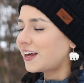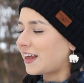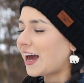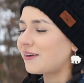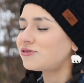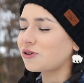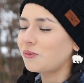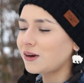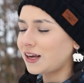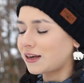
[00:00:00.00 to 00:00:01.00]
they have
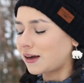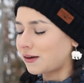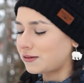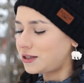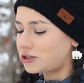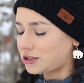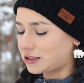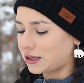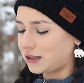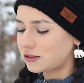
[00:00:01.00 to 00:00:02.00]
so many
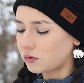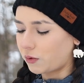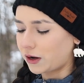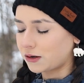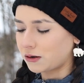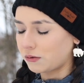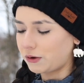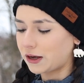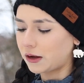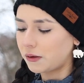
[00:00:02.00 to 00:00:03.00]
teachings in this one
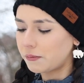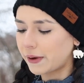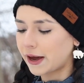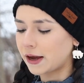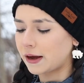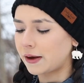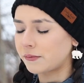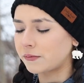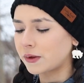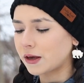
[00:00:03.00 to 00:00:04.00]
wheel, but
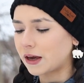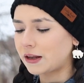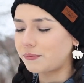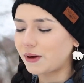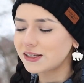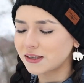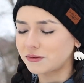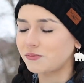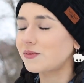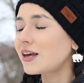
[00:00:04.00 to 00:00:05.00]
at the base
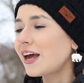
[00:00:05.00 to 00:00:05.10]
of